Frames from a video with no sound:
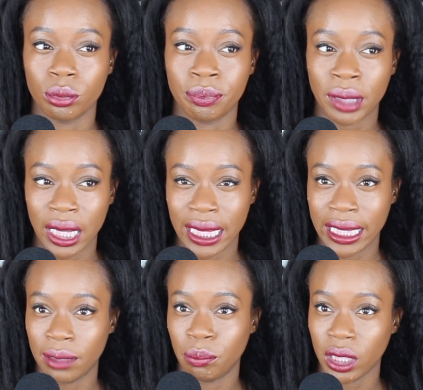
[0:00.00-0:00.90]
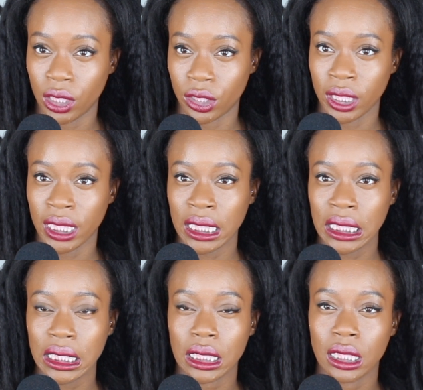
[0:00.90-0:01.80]
buy
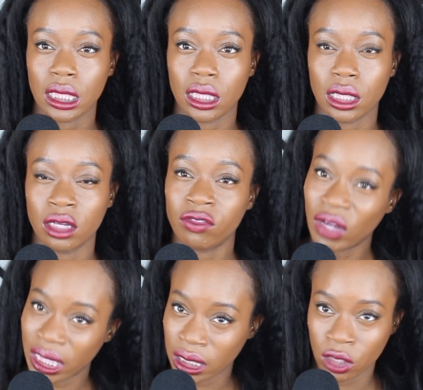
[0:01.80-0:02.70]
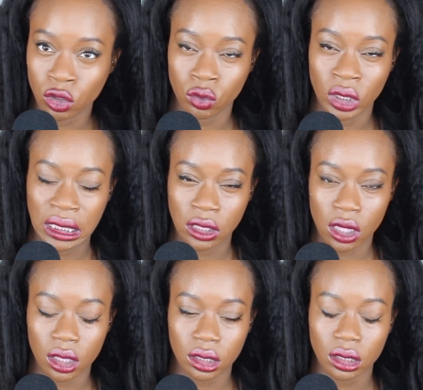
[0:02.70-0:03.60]
period a financial
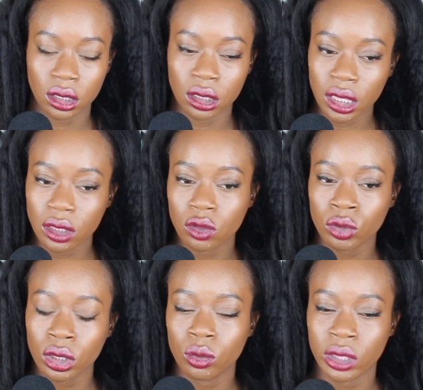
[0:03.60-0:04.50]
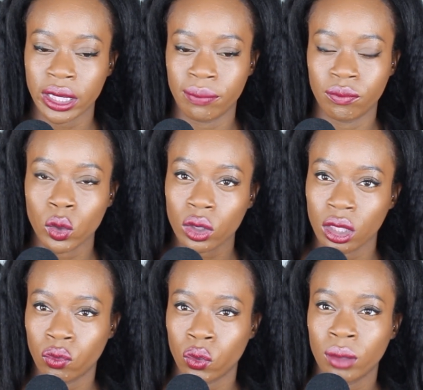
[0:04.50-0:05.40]
detox, because that's really what I'm
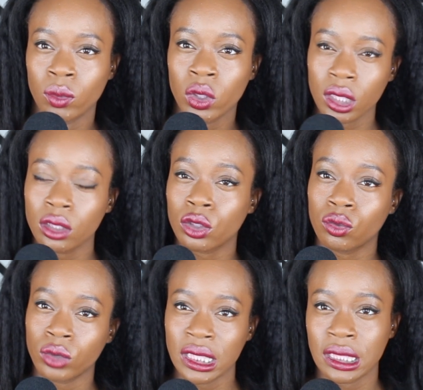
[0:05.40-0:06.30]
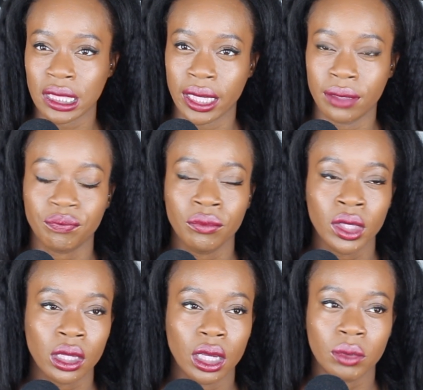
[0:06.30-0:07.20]
looking for. I'm looking to reset.
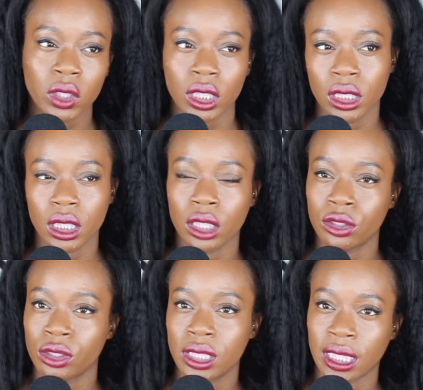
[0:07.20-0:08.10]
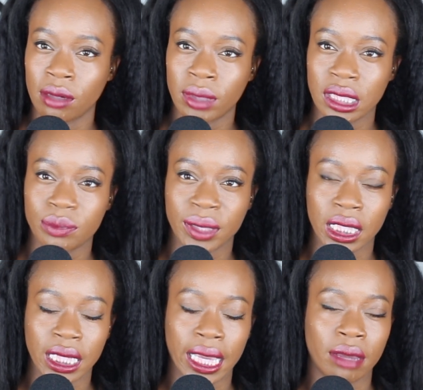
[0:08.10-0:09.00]
I'm looking to understand my
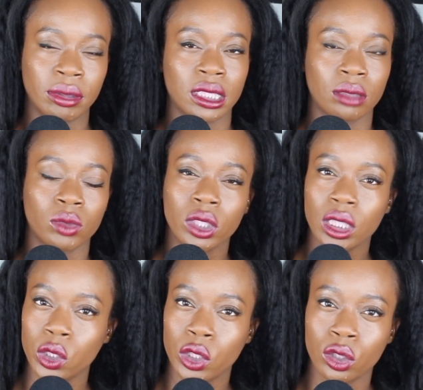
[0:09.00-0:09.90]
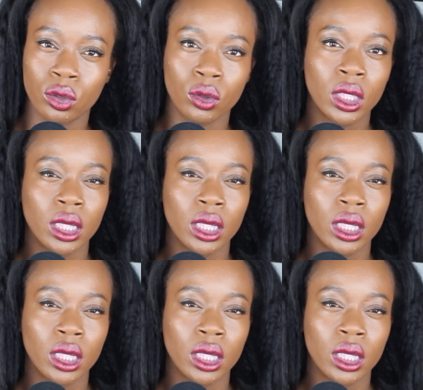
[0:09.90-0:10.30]
spending habits. I'm looking to